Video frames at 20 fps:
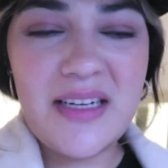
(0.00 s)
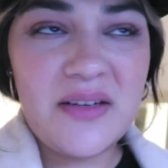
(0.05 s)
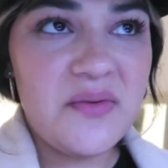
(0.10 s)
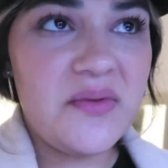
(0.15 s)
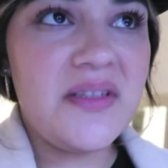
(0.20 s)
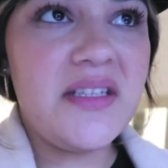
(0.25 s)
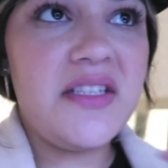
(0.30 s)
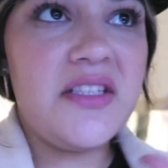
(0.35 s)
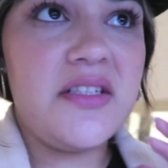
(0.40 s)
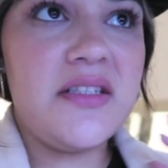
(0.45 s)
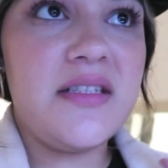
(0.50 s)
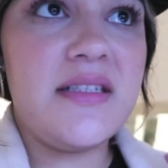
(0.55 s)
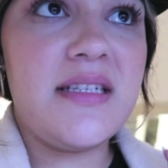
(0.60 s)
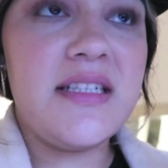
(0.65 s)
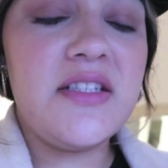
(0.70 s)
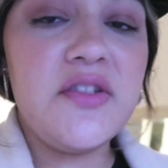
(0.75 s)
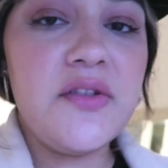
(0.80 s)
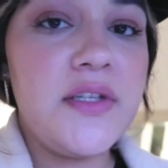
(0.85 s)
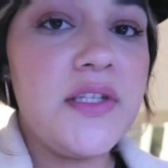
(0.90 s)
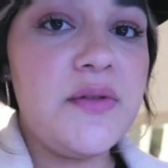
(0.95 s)
I really just,
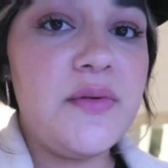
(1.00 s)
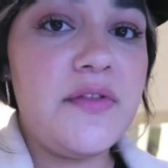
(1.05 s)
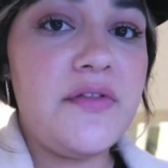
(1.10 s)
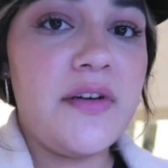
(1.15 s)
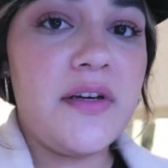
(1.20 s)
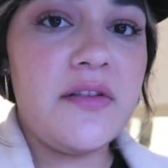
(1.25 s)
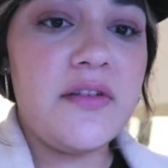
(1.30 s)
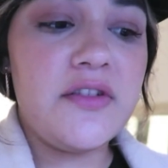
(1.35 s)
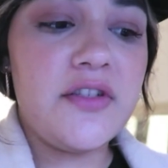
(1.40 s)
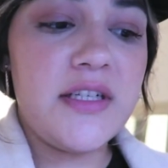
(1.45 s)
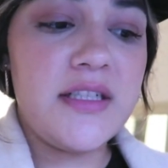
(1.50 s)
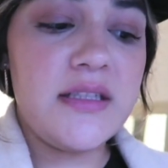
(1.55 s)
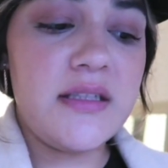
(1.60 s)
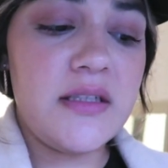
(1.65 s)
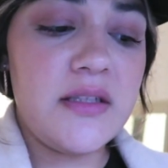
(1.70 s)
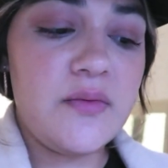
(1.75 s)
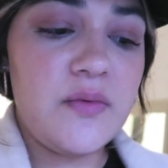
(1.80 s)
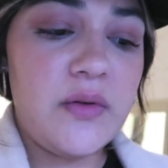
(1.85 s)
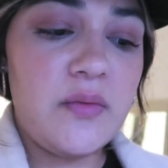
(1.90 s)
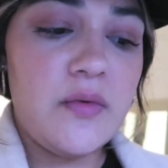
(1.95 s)
as soon as we found the
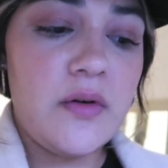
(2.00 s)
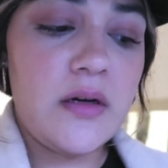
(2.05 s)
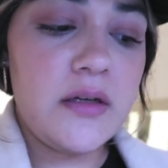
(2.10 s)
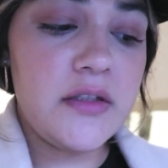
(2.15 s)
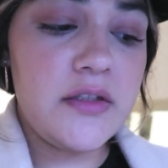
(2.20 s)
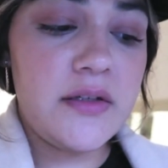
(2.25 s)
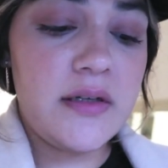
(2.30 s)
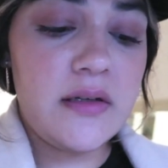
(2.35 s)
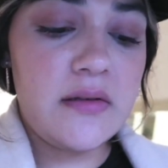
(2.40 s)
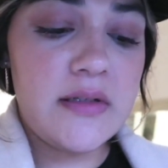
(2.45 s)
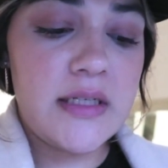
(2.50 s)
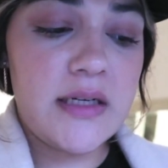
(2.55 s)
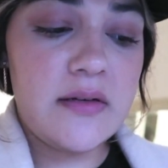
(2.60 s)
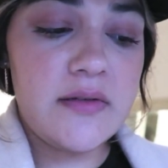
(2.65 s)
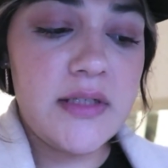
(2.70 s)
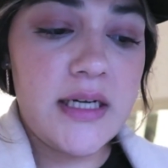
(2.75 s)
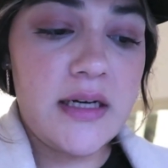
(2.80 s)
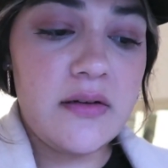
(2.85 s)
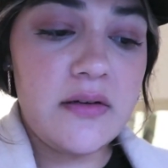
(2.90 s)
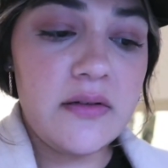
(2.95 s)
dresses, we walked around
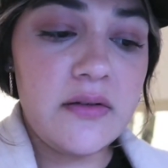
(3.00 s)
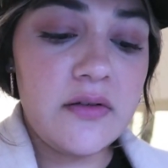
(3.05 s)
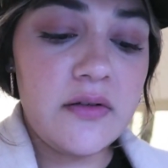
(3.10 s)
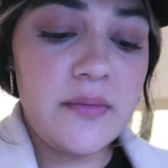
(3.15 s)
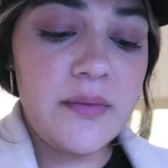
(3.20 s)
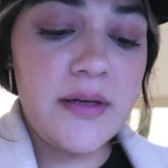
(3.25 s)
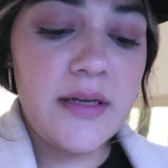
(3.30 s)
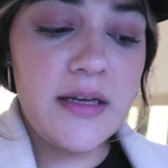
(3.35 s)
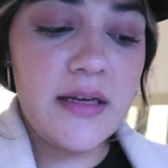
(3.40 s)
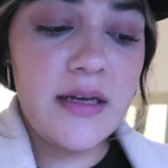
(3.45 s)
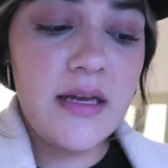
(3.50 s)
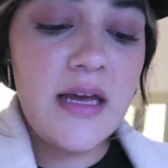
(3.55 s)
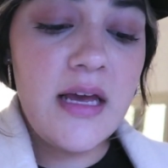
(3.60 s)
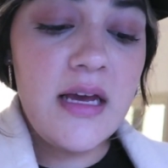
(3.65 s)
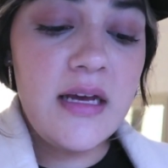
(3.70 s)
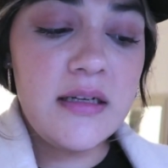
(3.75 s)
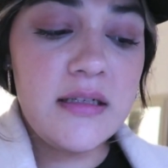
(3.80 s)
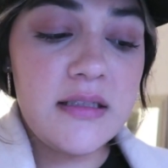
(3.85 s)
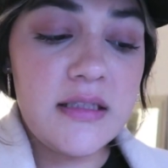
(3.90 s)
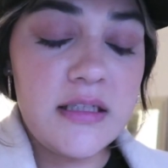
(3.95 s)
downtown a little bit
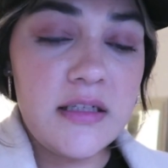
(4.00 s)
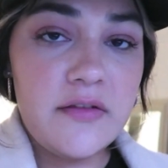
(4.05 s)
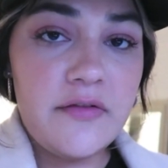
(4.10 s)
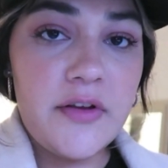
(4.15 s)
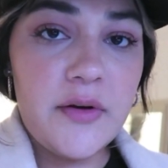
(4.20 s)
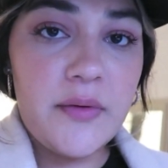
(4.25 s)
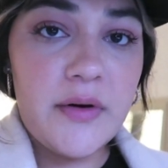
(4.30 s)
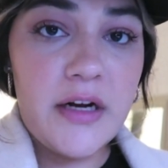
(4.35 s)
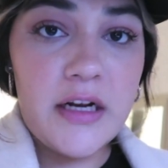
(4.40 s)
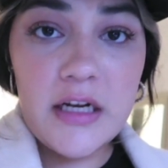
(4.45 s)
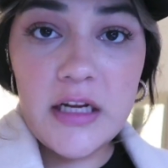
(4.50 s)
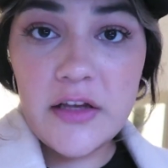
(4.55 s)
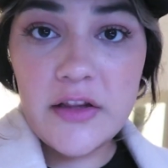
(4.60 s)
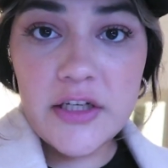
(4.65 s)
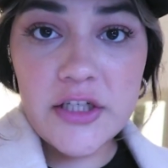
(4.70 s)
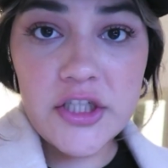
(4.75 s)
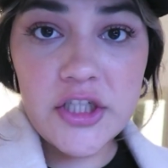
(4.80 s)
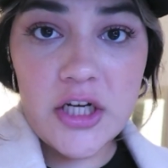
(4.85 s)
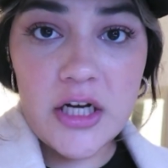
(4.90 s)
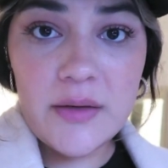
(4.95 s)
to see if there were any
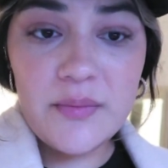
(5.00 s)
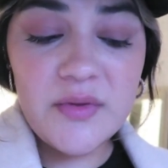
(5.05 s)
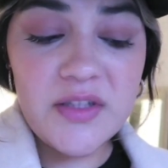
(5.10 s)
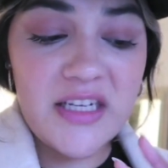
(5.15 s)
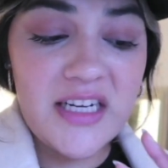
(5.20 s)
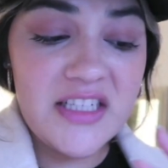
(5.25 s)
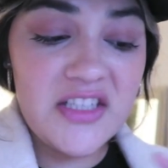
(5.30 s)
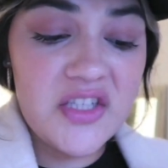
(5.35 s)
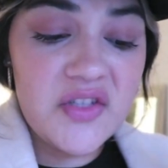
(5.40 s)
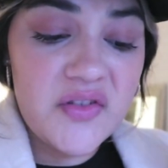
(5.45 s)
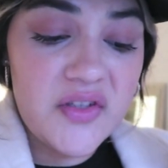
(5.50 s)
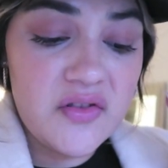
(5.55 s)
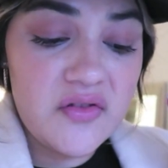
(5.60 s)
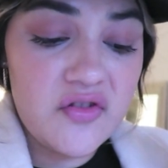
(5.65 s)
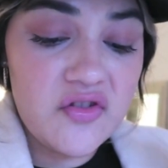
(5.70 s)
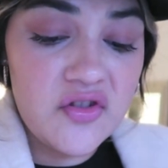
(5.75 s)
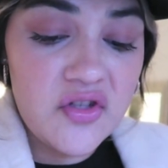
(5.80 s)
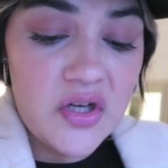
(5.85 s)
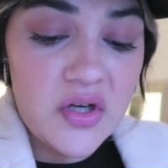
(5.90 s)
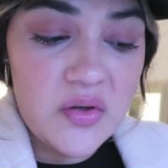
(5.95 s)
other shops, and I just felt
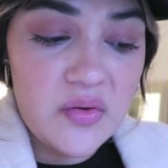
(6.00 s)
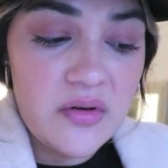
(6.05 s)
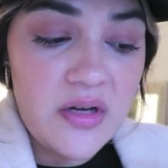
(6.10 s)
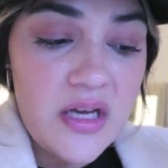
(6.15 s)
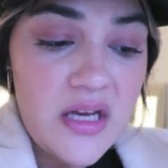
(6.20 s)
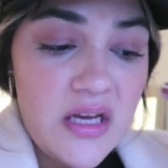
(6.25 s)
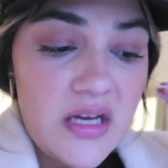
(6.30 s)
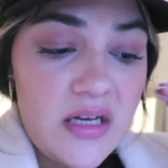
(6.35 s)
so